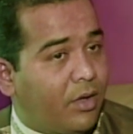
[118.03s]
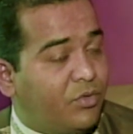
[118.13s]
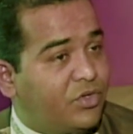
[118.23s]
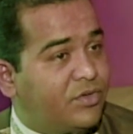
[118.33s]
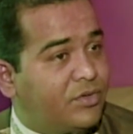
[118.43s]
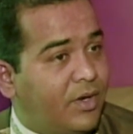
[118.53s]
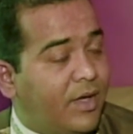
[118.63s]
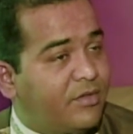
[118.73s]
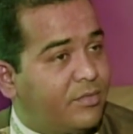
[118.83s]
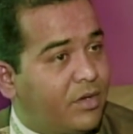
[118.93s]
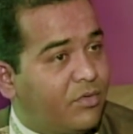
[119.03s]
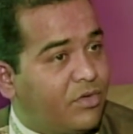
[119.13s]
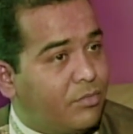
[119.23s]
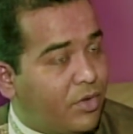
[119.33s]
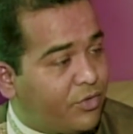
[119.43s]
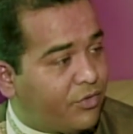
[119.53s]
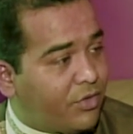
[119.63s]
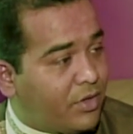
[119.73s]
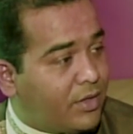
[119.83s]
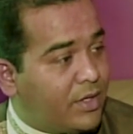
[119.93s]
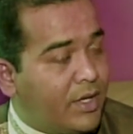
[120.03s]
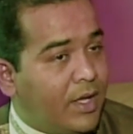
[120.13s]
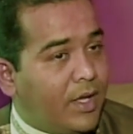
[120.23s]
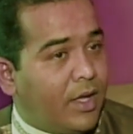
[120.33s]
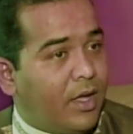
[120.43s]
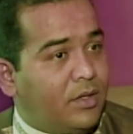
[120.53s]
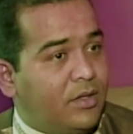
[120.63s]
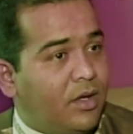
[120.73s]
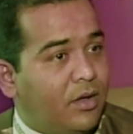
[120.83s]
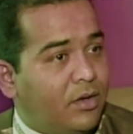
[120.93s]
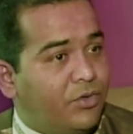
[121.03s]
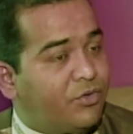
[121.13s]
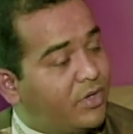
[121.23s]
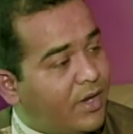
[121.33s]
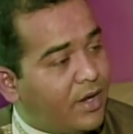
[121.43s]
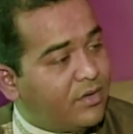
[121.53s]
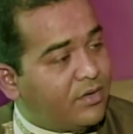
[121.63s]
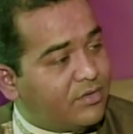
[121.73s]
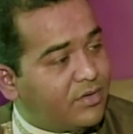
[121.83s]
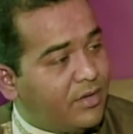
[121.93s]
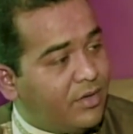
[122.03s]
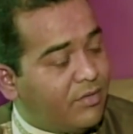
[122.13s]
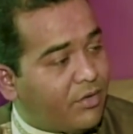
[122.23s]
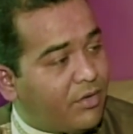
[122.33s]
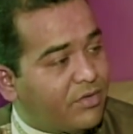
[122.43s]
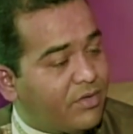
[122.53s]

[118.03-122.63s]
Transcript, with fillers: I was just last month I was in Montreal, and uh, the Trinidadians they live across